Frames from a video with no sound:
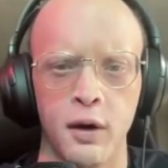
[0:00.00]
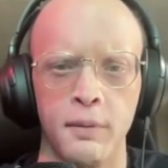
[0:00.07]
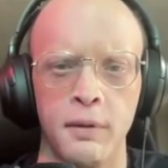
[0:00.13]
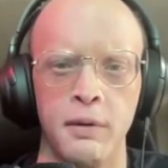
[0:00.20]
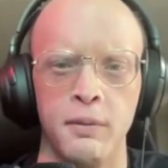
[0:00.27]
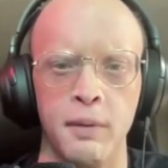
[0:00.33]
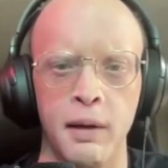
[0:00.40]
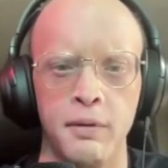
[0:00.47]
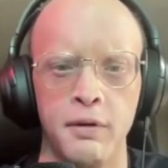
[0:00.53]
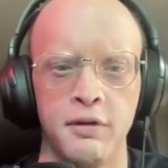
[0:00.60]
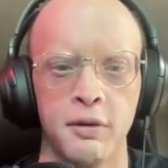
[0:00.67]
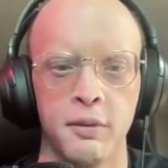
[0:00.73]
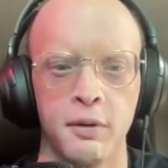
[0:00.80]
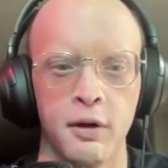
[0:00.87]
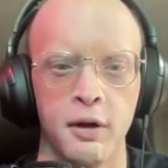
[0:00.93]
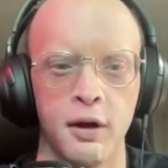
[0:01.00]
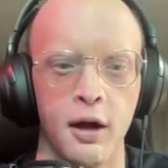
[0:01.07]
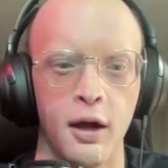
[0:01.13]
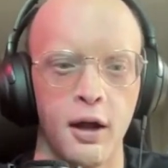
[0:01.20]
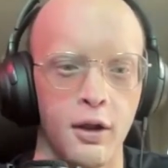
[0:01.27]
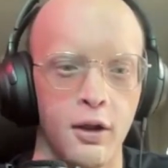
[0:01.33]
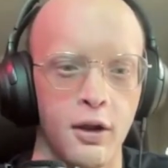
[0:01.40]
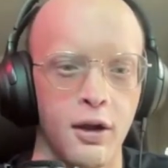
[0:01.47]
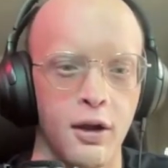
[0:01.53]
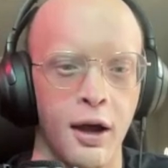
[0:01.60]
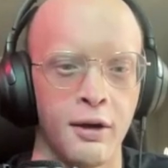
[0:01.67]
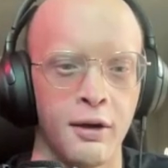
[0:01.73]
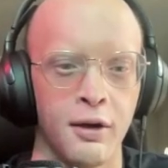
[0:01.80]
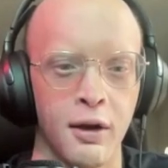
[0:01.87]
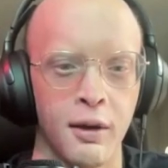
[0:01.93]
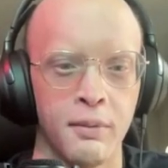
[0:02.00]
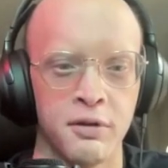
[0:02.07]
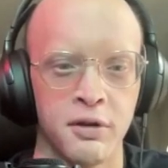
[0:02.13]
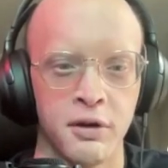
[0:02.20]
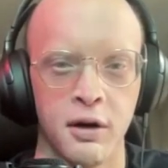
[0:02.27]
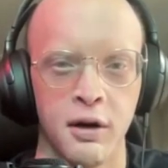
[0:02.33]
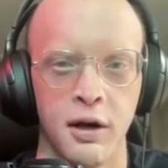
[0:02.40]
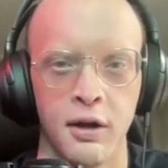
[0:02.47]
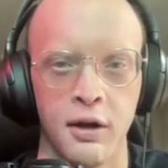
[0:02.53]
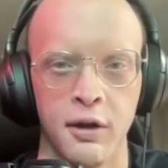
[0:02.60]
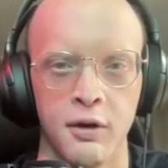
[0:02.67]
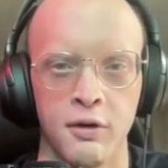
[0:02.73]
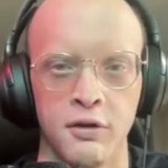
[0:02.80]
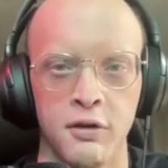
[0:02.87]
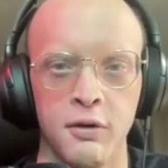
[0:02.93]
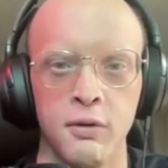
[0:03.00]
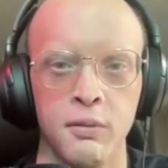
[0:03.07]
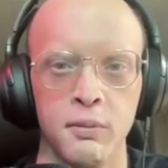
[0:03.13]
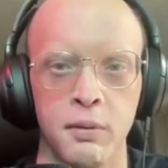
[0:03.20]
I mean, maybe some of the LLMs are going to get there soon,